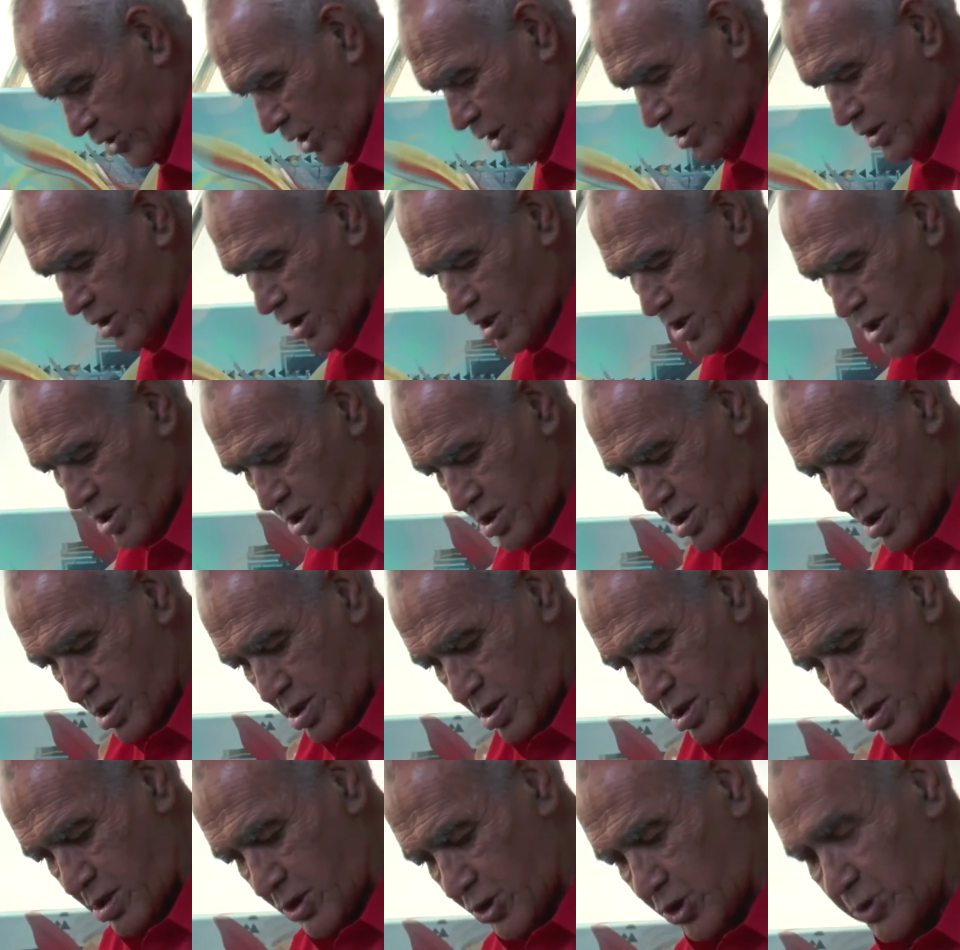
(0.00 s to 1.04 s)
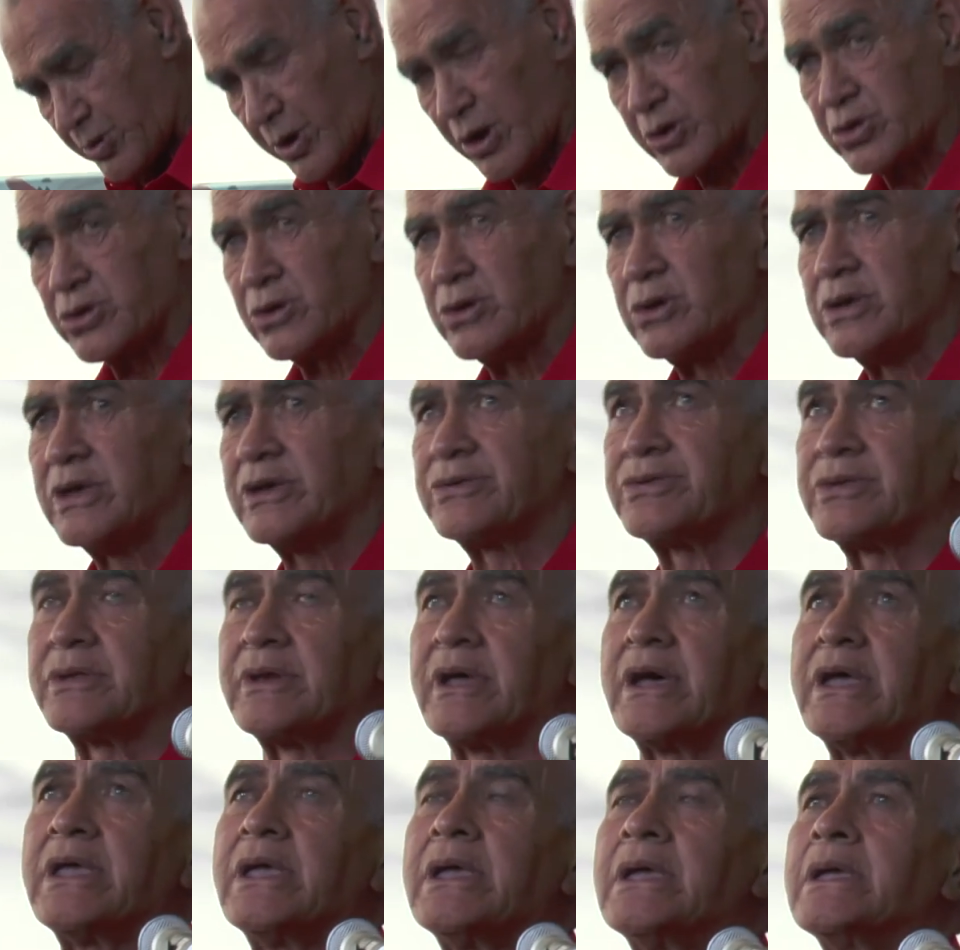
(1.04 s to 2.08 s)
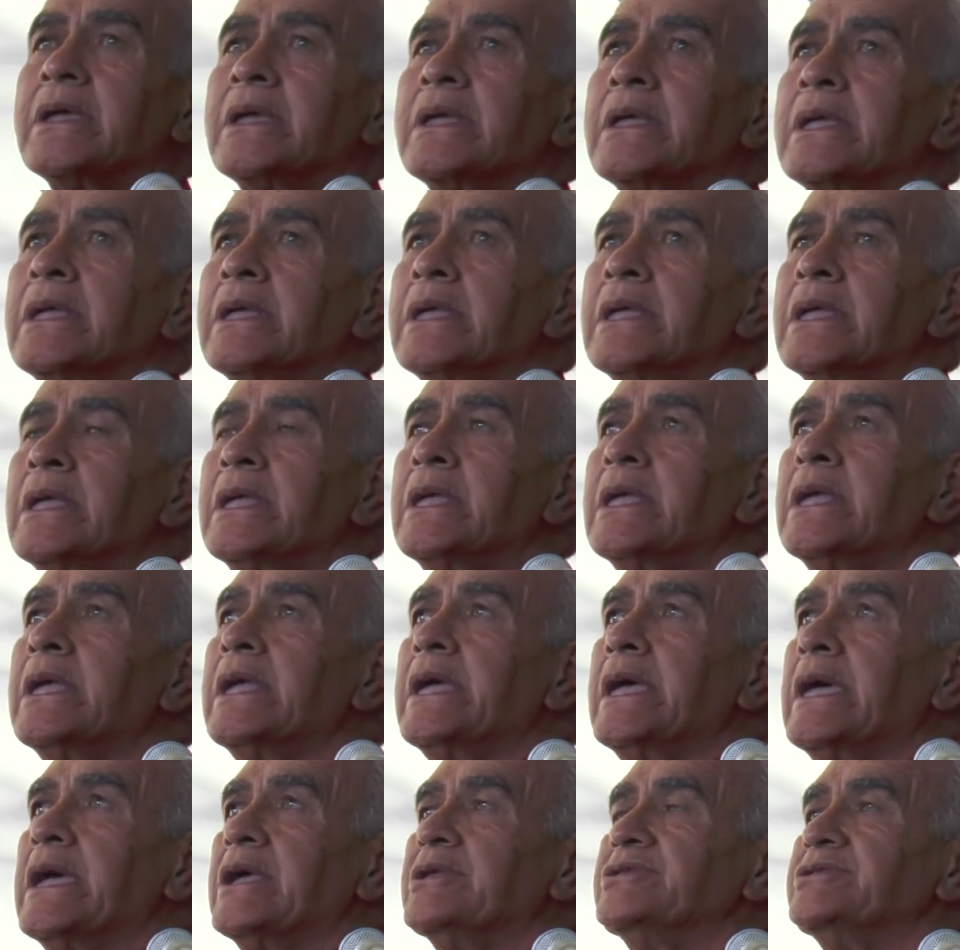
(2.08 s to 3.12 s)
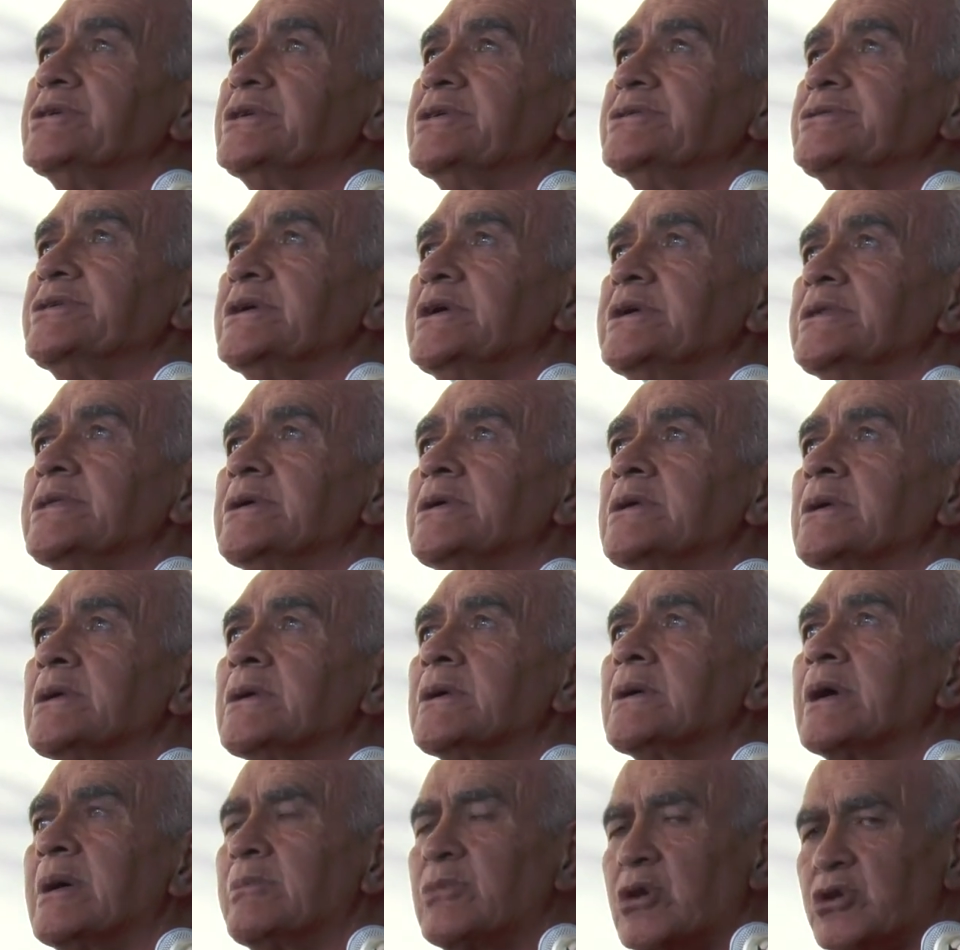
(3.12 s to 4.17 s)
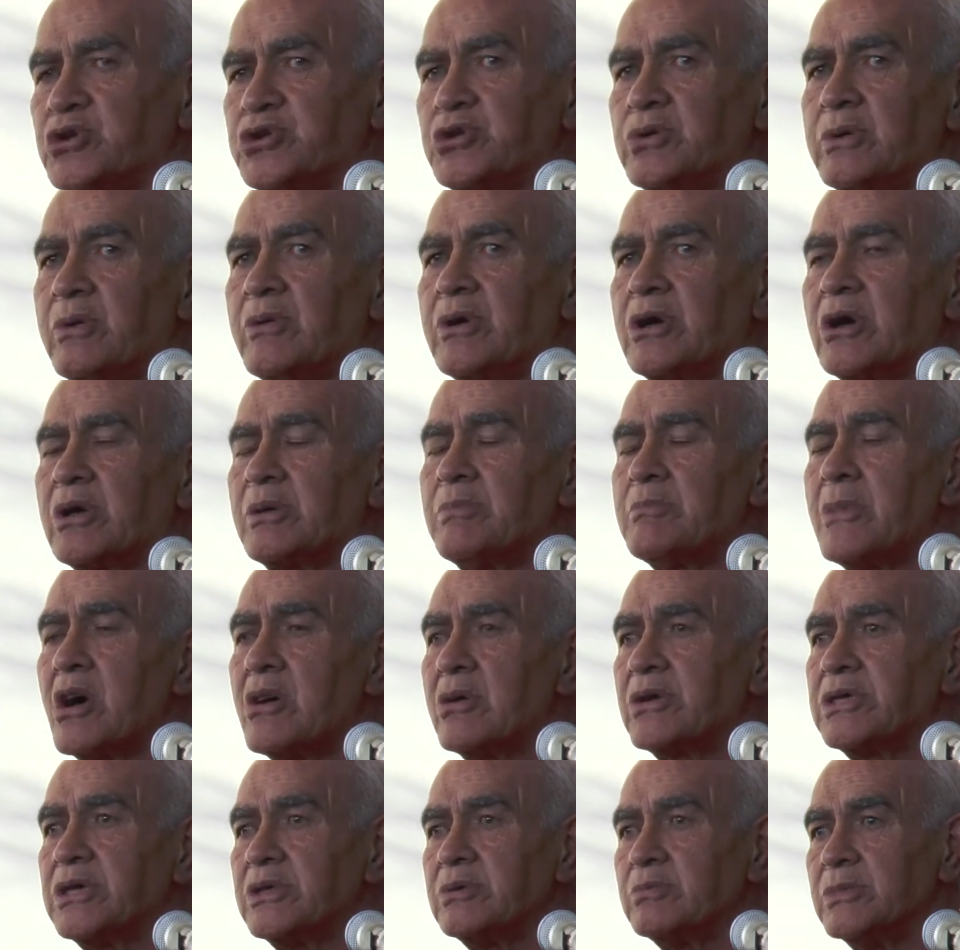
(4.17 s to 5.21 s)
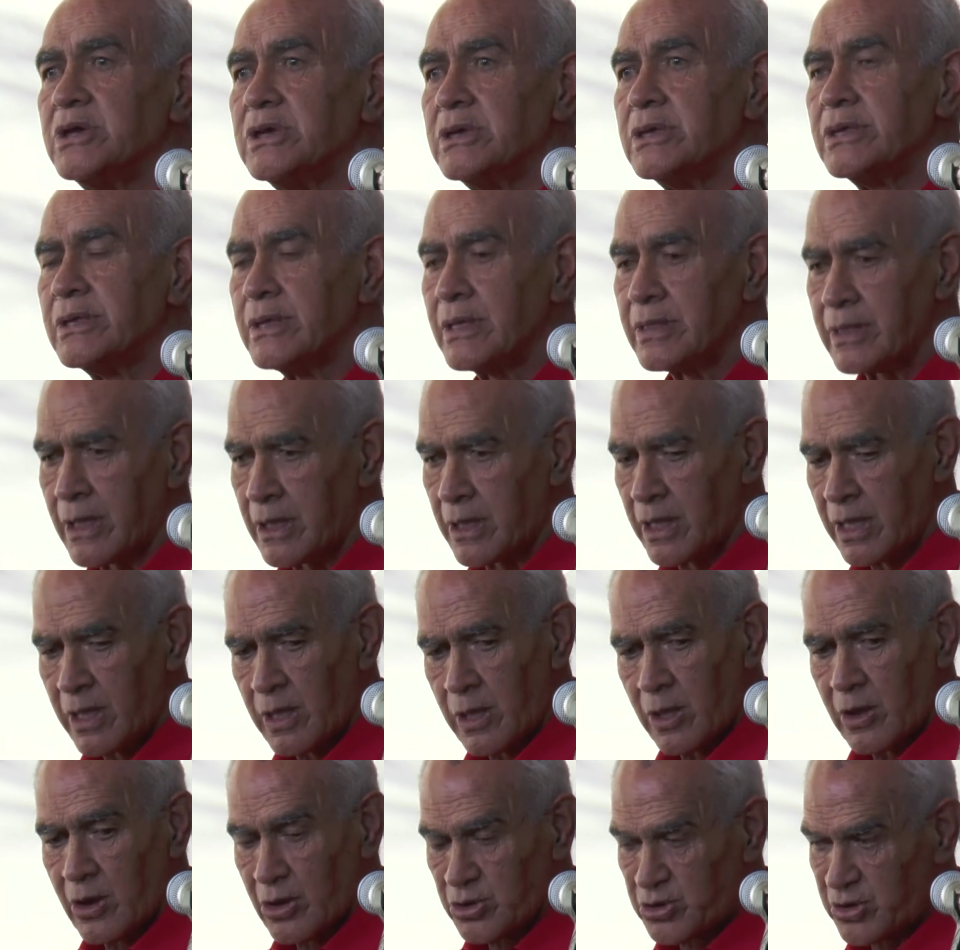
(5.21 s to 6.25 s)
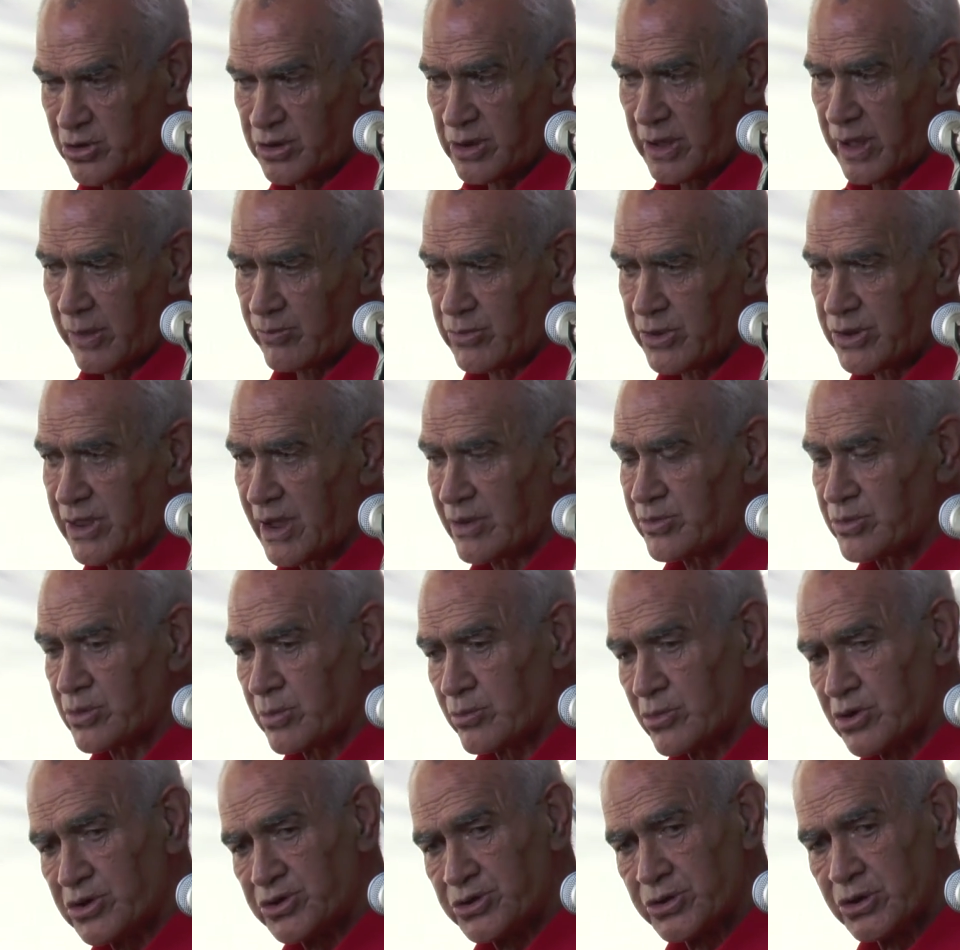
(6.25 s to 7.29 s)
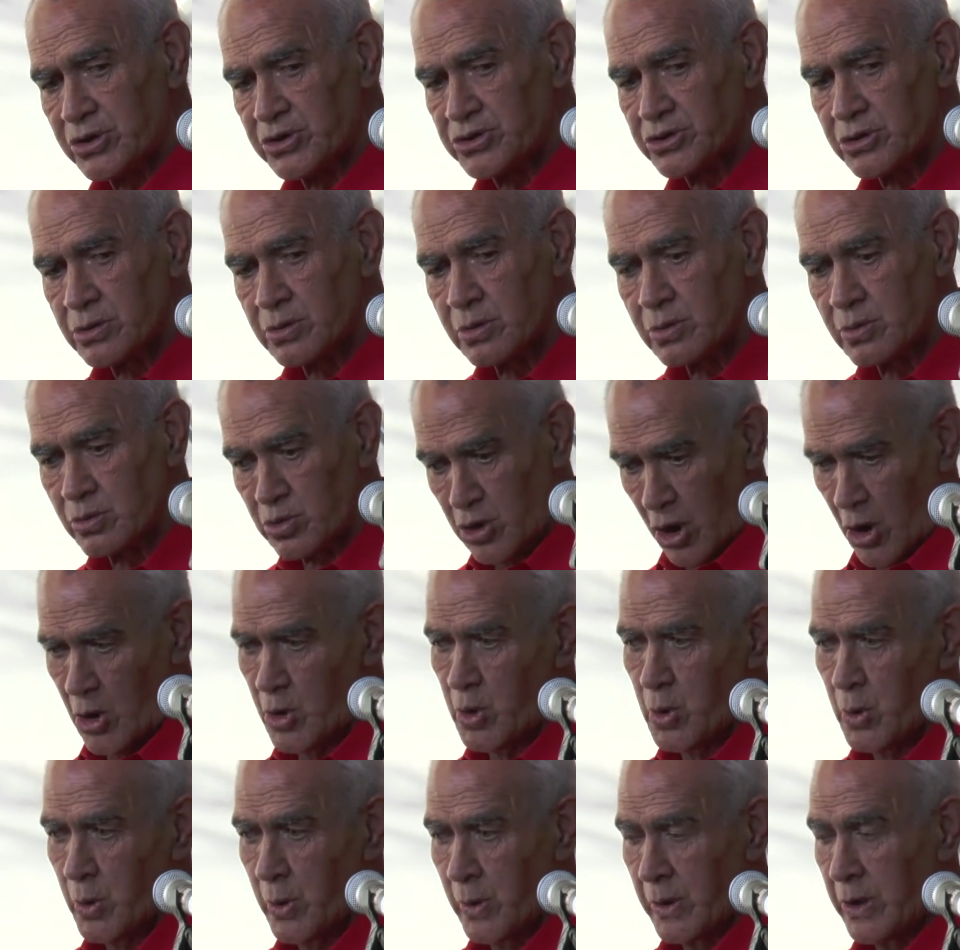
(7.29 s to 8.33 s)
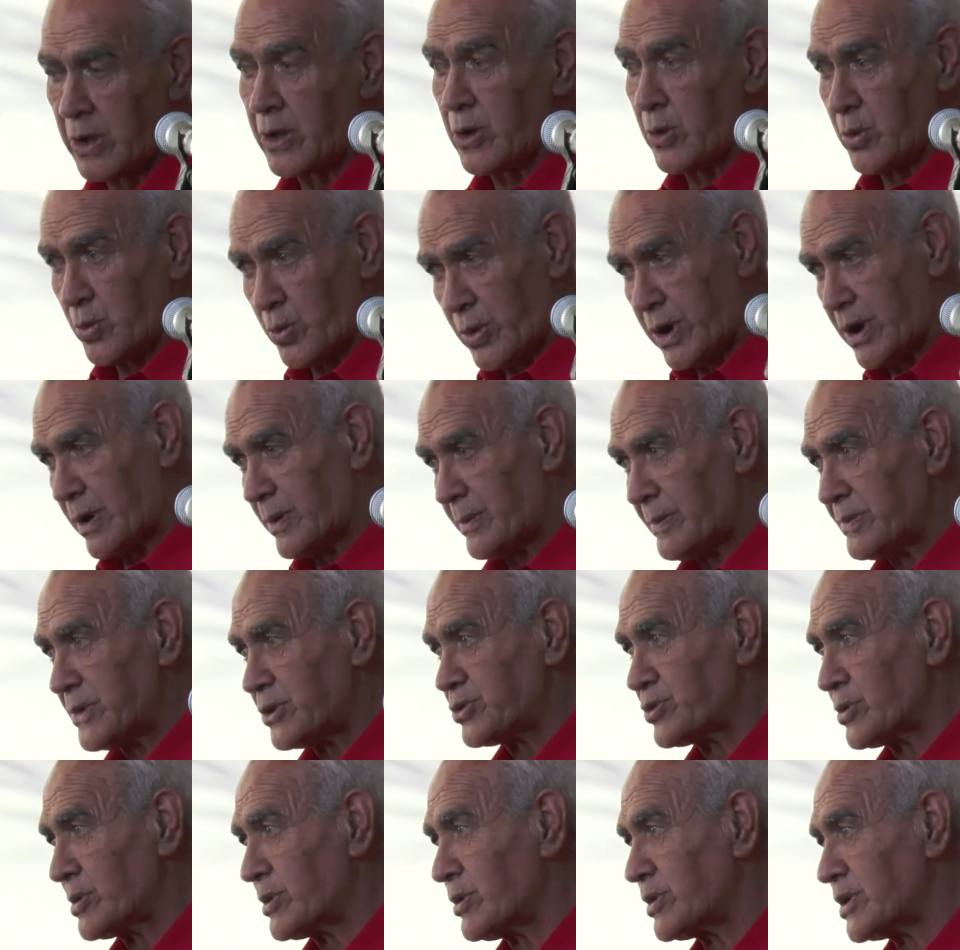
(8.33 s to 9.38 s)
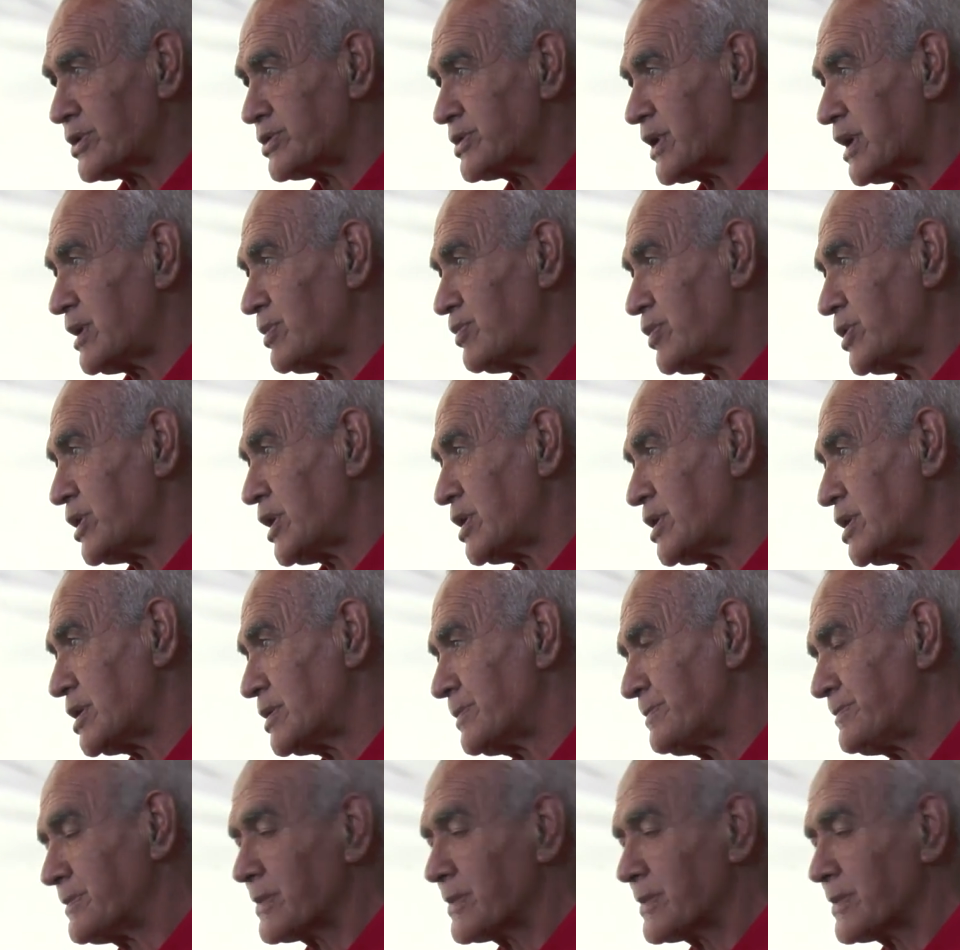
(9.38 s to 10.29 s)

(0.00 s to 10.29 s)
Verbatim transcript: Fiona. Spoke to her yesterday, and she said, I'm not sure they got Māori in me. And she, have you done some research? No. Well, that's all I want to say, Fiona.